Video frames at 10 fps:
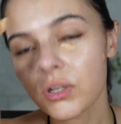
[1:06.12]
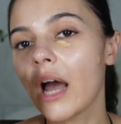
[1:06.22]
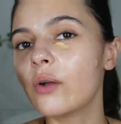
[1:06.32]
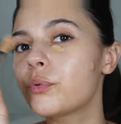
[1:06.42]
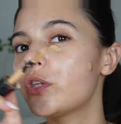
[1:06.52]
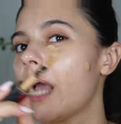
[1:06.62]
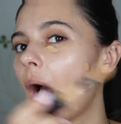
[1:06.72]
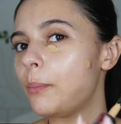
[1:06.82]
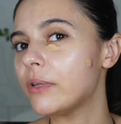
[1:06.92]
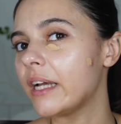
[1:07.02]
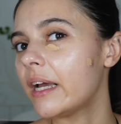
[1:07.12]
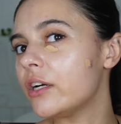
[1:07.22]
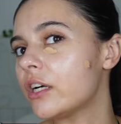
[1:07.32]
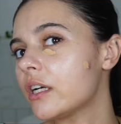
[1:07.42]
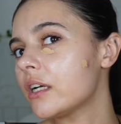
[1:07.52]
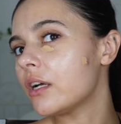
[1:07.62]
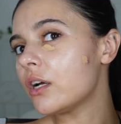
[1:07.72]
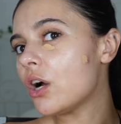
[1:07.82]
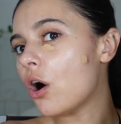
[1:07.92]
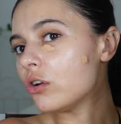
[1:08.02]
I don't put the applicator
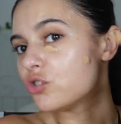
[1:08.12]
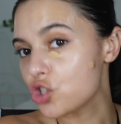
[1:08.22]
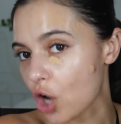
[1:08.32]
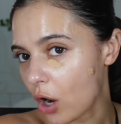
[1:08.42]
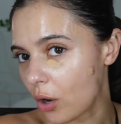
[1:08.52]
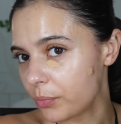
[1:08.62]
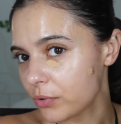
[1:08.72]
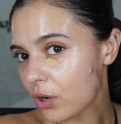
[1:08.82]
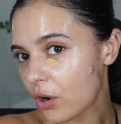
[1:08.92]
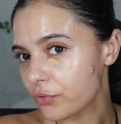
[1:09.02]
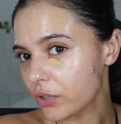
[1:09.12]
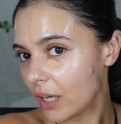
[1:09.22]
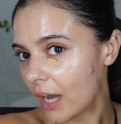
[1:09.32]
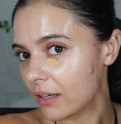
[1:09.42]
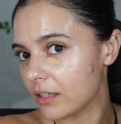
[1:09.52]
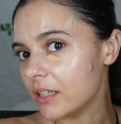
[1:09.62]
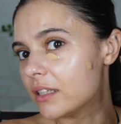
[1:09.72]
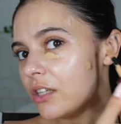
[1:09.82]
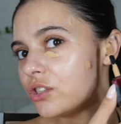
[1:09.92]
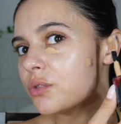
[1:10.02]
on top of the
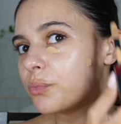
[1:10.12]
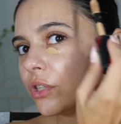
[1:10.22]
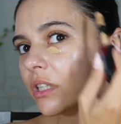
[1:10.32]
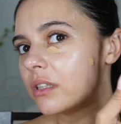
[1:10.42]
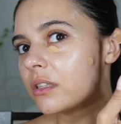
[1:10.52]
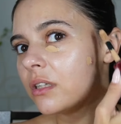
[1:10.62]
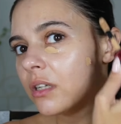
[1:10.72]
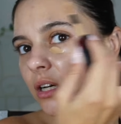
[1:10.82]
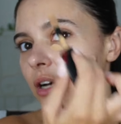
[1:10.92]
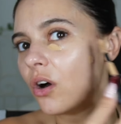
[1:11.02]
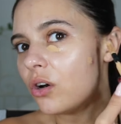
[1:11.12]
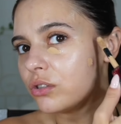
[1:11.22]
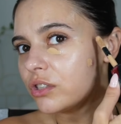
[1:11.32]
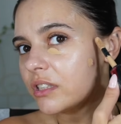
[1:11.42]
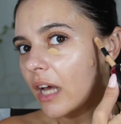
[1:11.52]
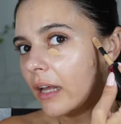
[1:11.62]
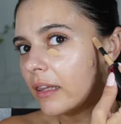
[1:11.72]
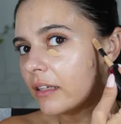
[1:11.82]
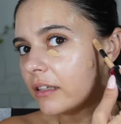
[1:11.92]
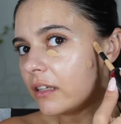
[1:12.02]
acne. I just put it on the side,
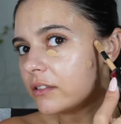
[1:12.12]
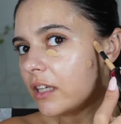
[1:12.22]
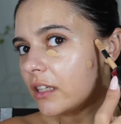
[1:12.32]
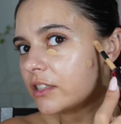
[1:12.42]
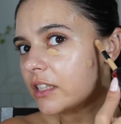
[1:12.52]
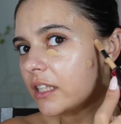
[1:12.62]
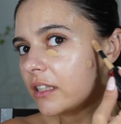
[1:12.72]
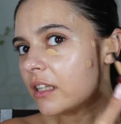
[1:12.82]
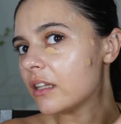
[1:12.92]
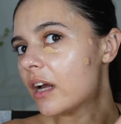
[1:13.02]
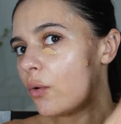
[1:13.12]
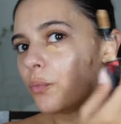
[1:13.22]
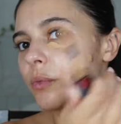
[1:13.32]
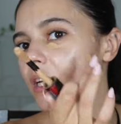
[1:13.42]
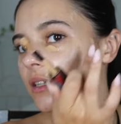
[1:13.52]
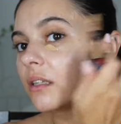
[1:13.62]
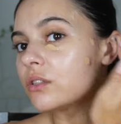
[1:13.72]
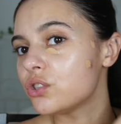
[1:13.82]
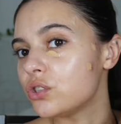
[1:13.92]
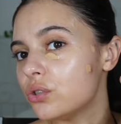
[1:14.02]
like not touching it, and then I will blend
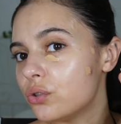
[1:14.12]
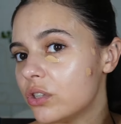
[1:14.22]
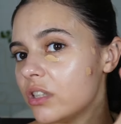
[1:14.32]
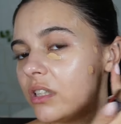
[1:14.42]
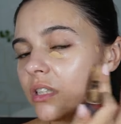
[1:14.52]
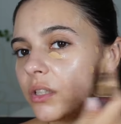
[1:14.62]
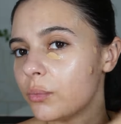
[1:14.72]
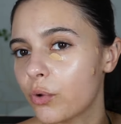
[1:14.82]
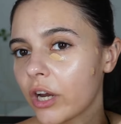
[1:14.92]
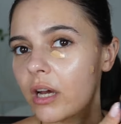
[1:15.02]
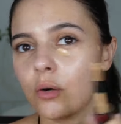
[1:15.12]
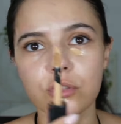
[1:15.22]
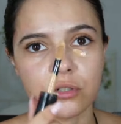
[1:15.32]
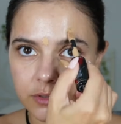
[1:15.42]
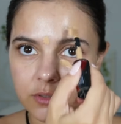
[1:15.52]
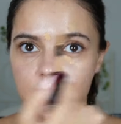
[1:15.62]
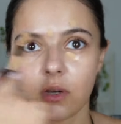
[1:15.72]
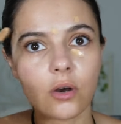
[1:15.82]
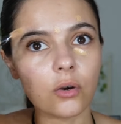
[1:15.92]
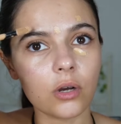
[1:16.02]
it to the breakout.
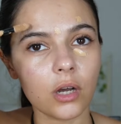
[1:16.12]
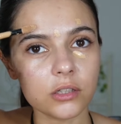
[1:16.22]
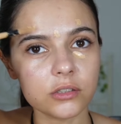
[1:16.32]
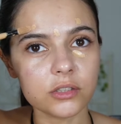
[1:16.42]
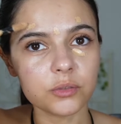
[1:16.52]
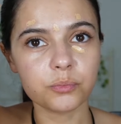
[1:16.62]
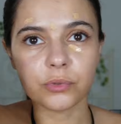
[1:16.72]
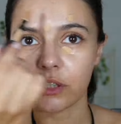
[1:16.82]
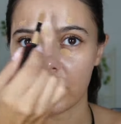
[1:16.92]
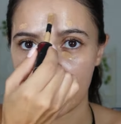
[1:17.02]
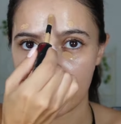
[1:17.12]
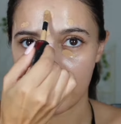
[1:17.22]
So I just put it